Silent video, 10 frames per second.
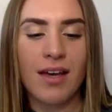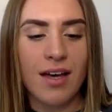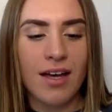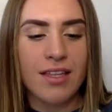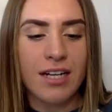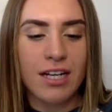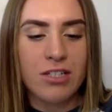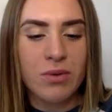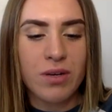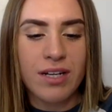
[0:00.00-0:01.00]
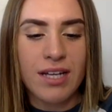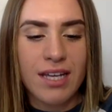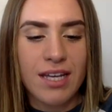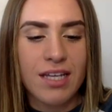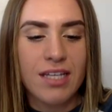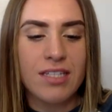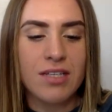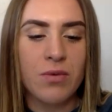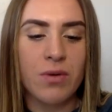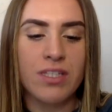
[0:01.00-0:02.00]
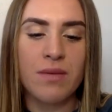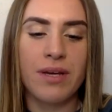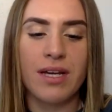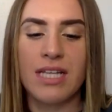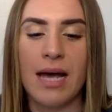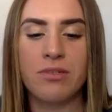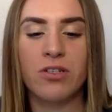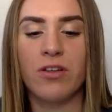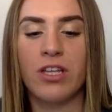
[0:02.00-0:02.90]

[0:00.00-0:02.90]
The next one is, what's the biggest obstacle